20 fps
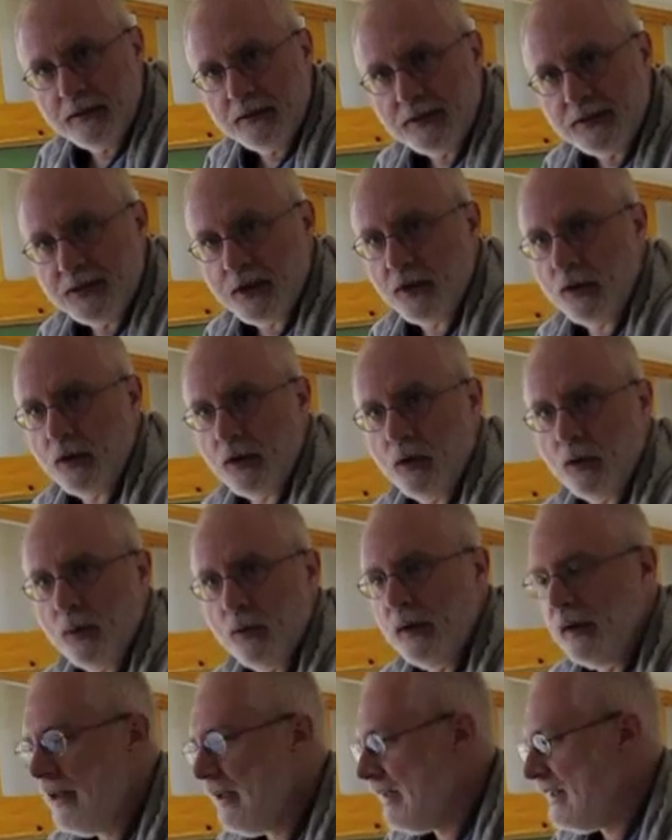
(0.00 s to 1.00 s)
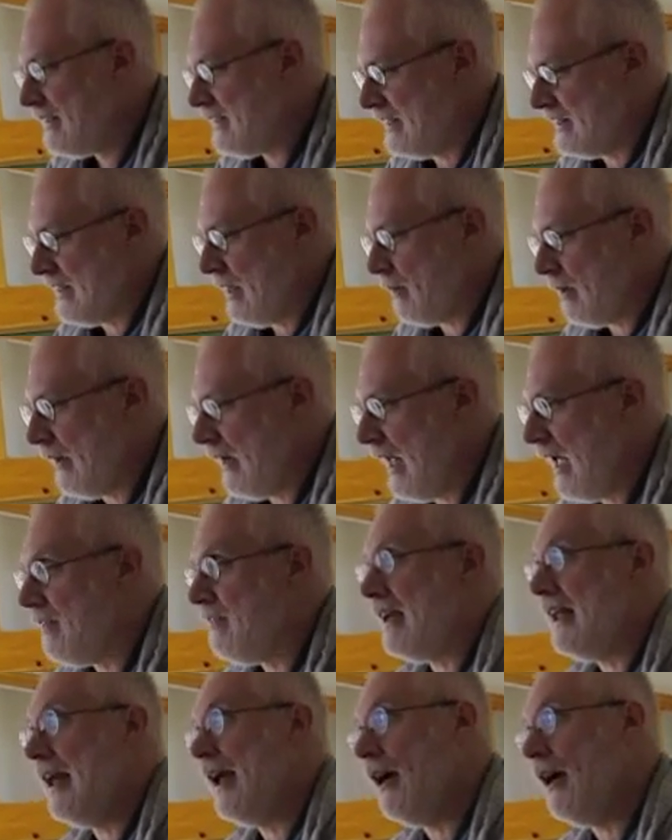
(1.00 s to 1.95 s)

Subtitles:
so since I wouldn't have any